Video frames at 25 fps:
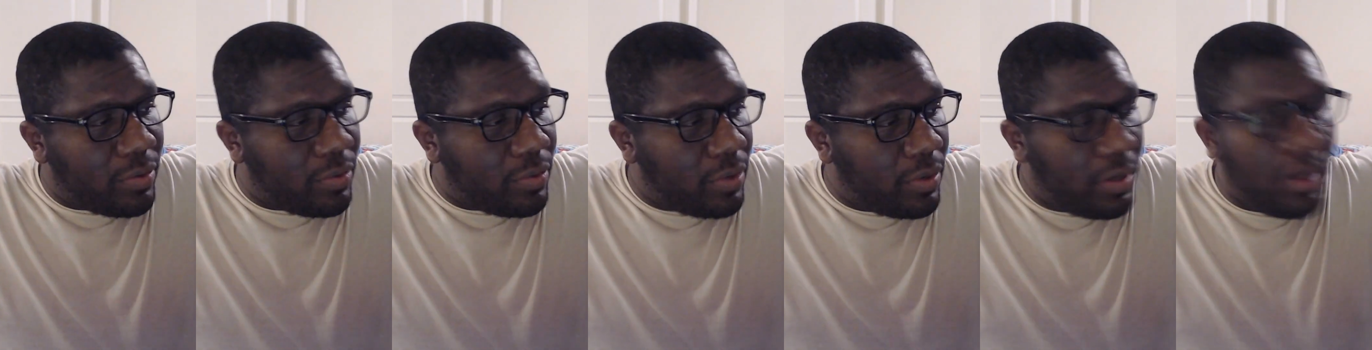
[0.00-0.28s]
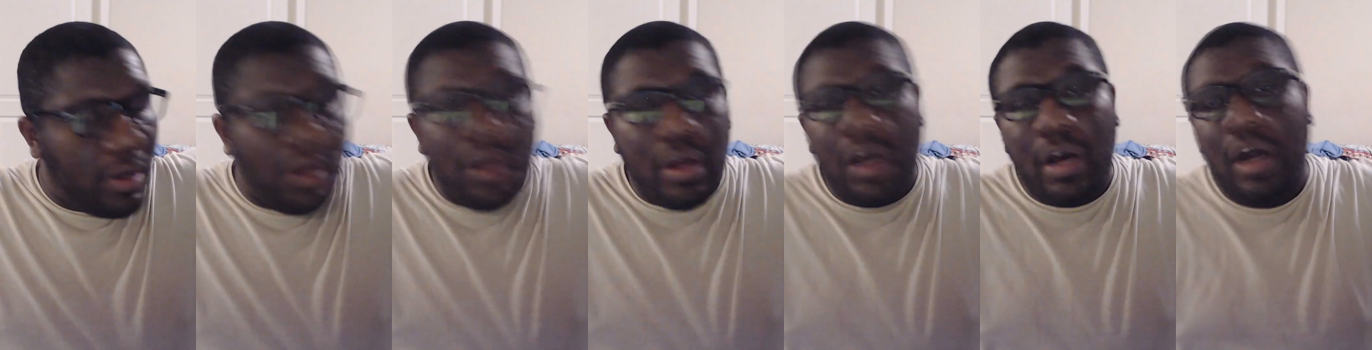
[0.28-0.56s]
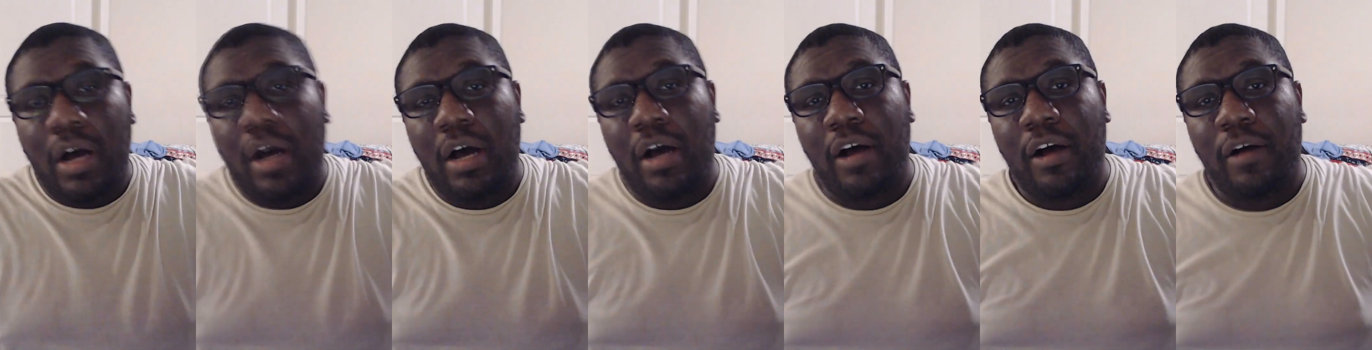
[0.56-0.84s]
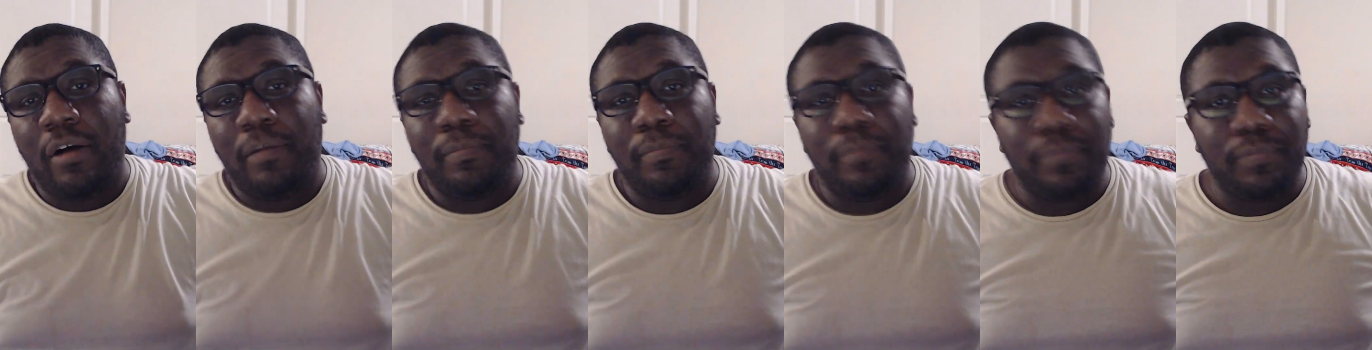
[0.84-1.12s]

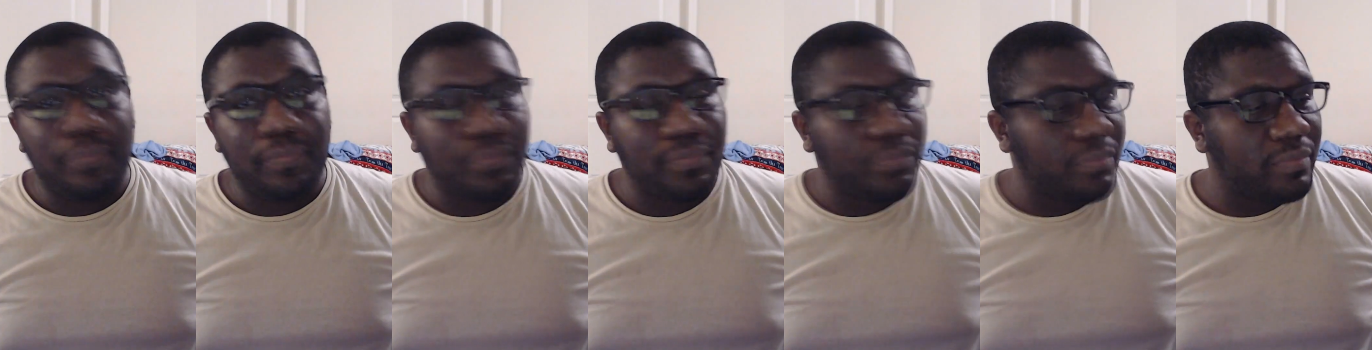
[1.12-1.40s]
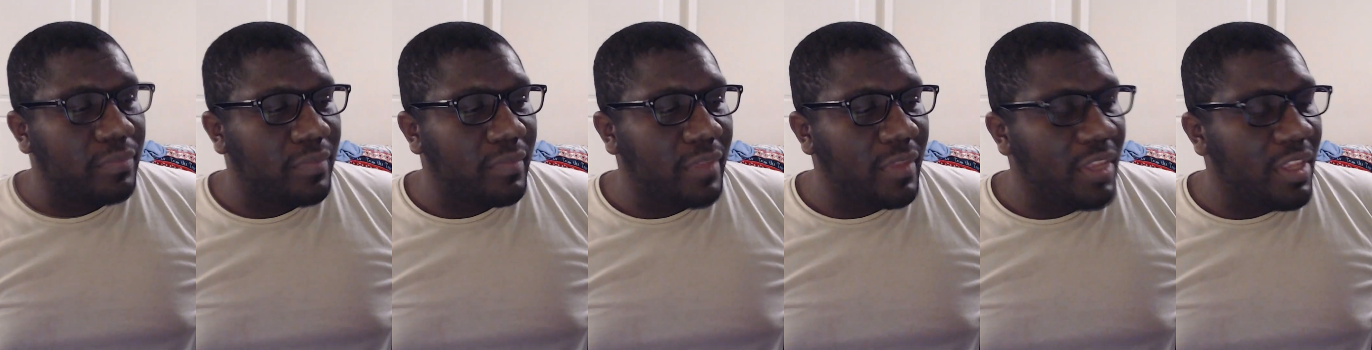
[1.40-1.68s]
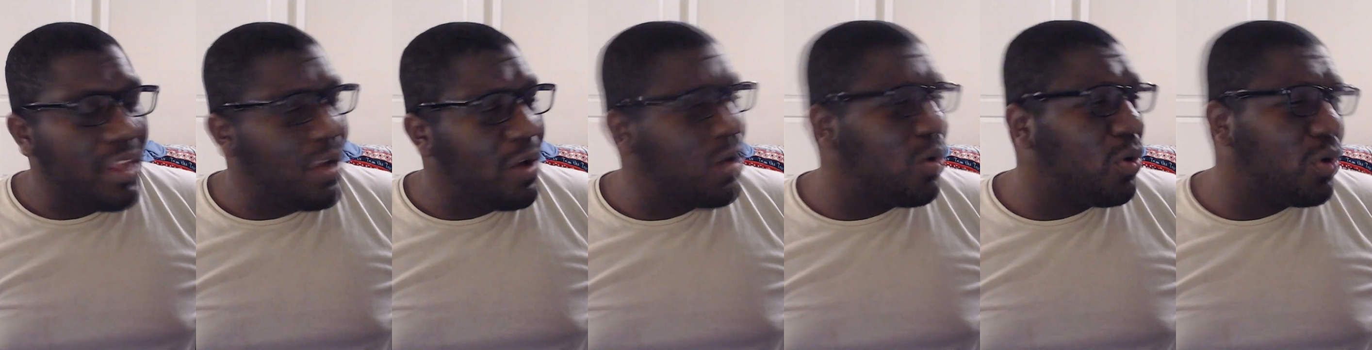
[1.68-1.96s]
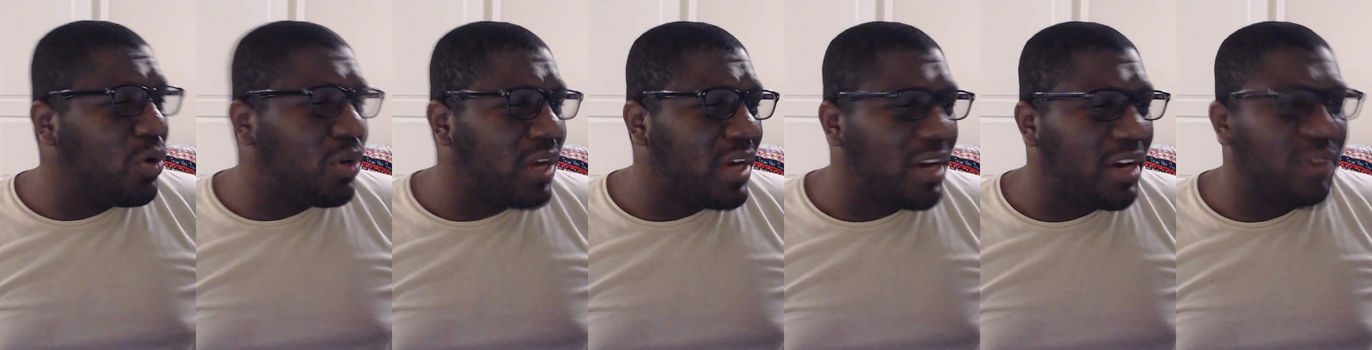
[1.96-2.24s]

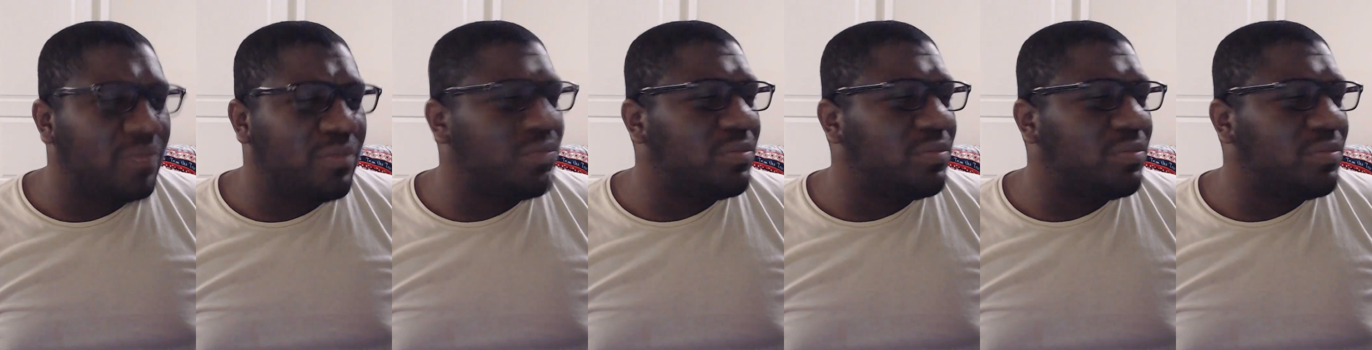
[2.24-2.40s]
I